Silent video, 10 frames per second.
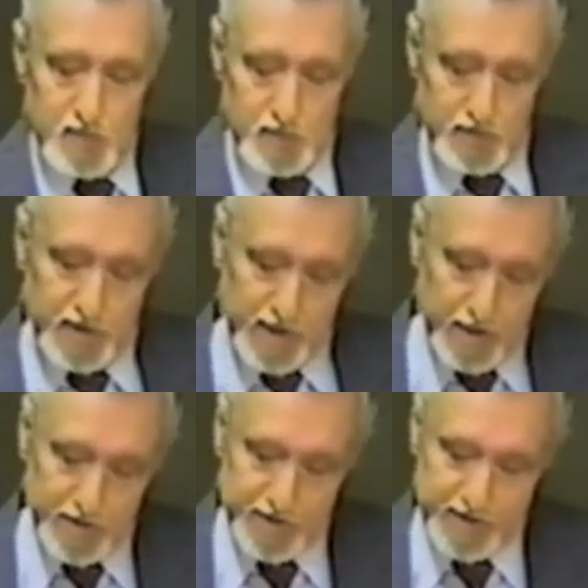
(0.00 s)
Okay,
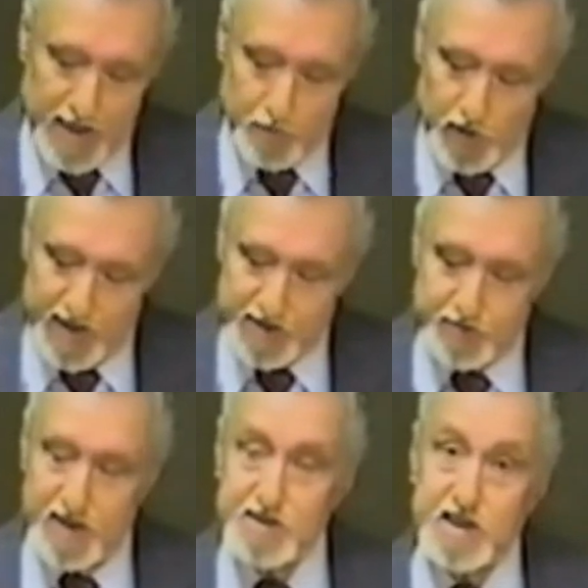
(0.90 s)
here's the way that
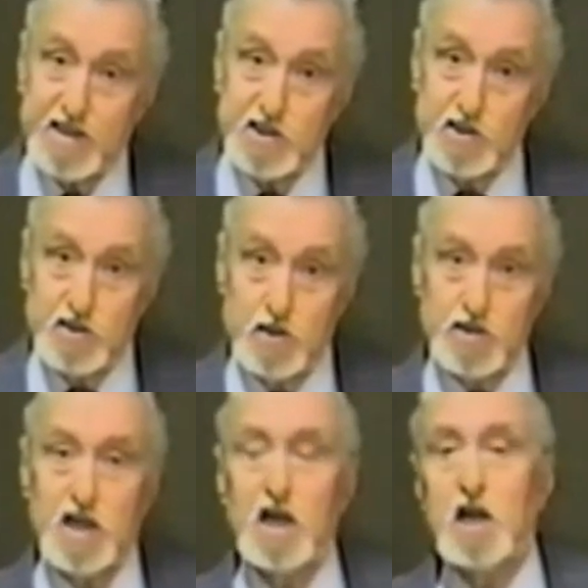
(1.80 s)
transaction goes.
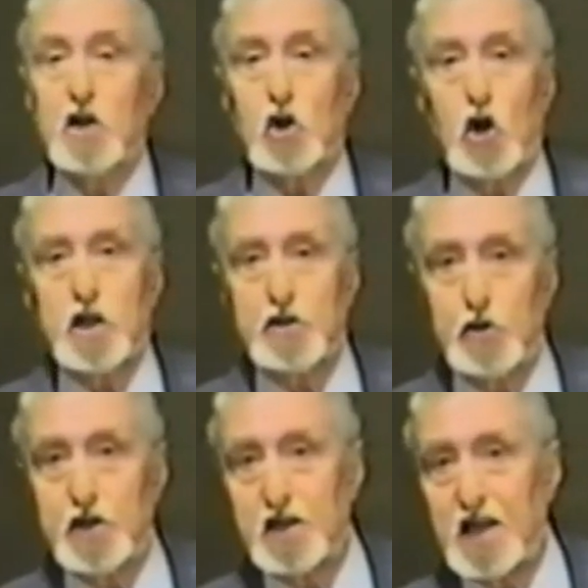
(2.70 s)
Call it who
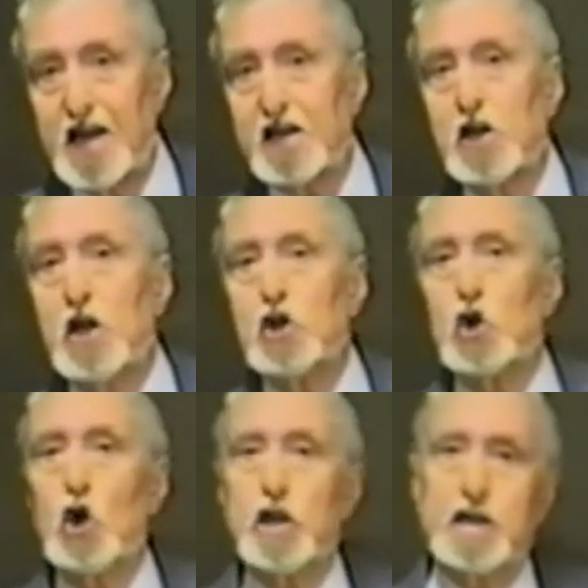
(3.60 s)
do you like,
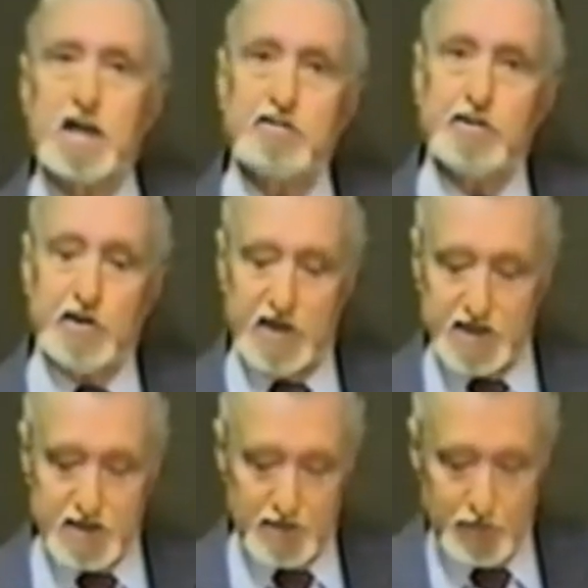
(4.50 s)
call it any
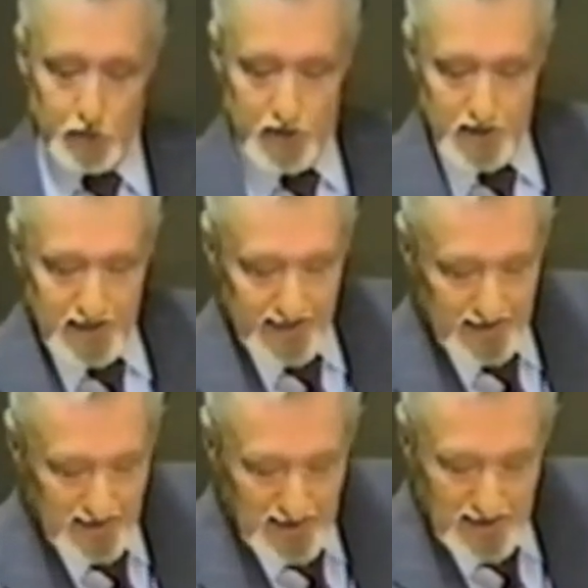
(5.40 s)
variation of who do you like.
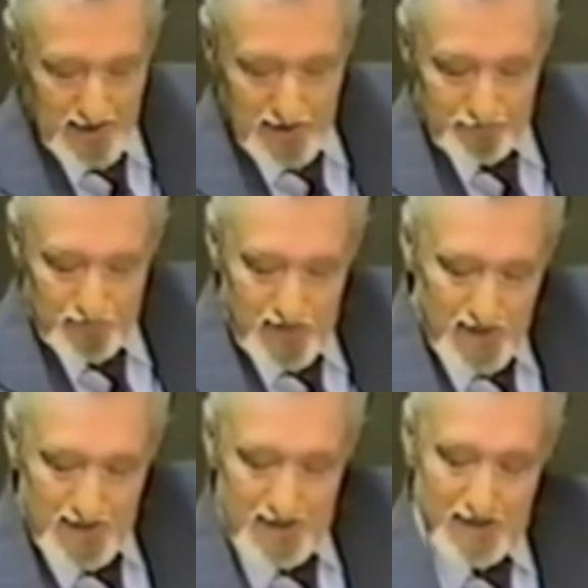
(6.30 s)

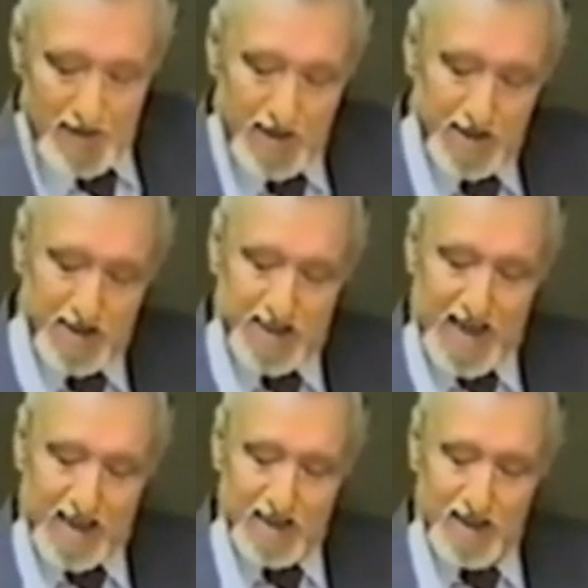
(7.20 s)
It's a
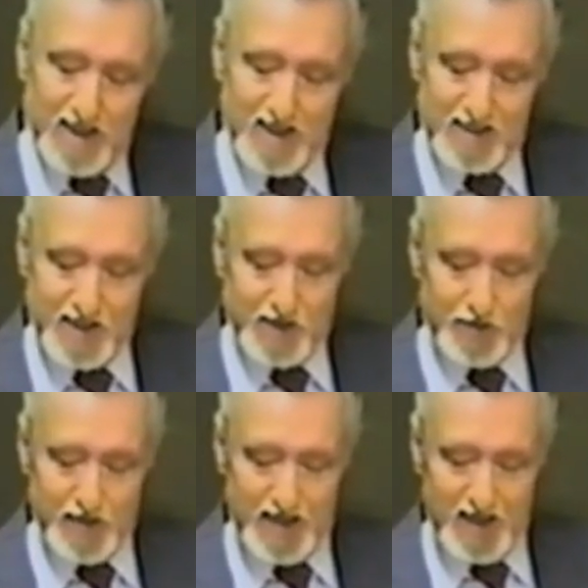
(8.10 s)
second
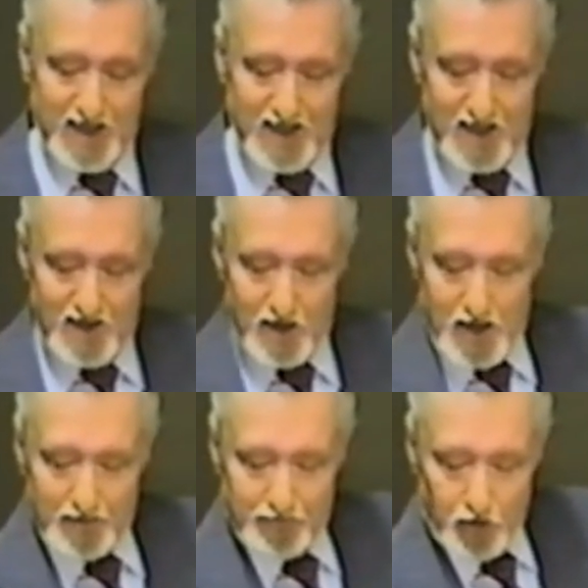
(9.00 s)
degree
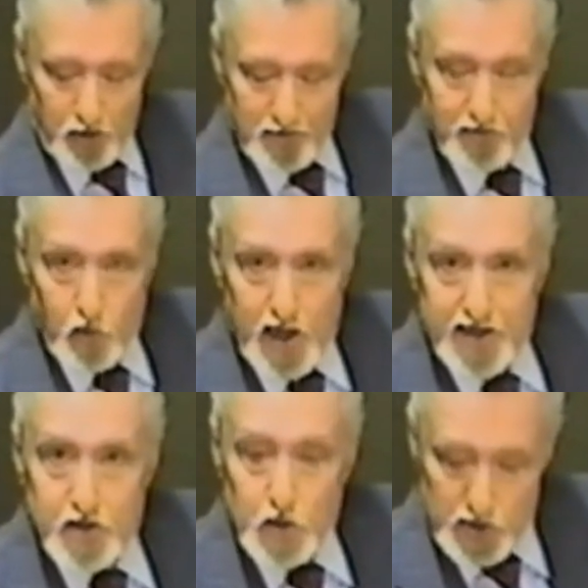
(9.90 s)
hard form of why
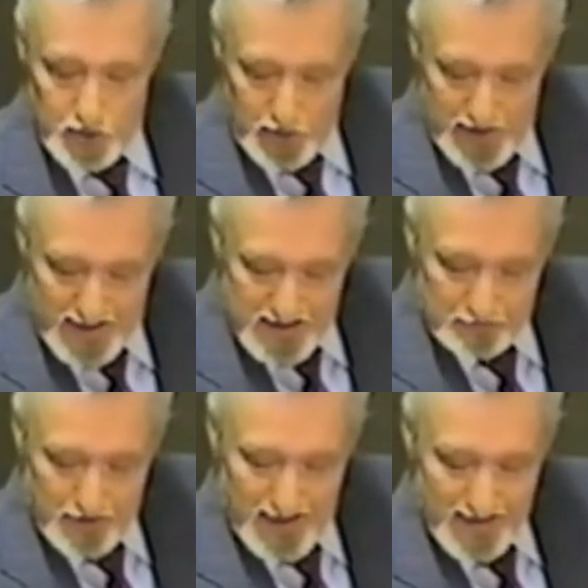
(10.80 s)
don't you, yes,
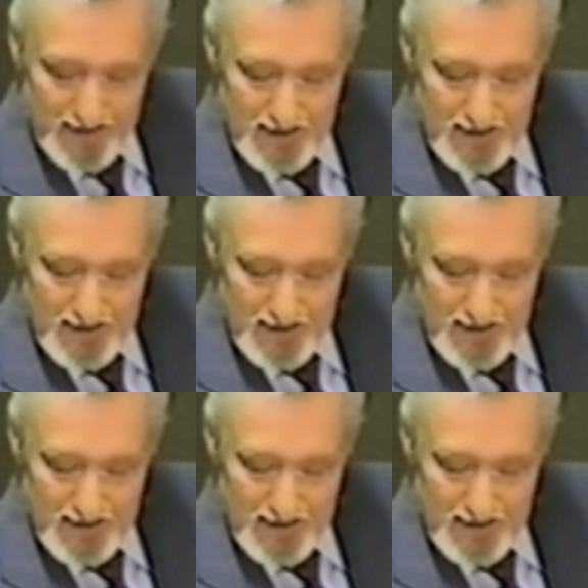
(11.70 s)
but.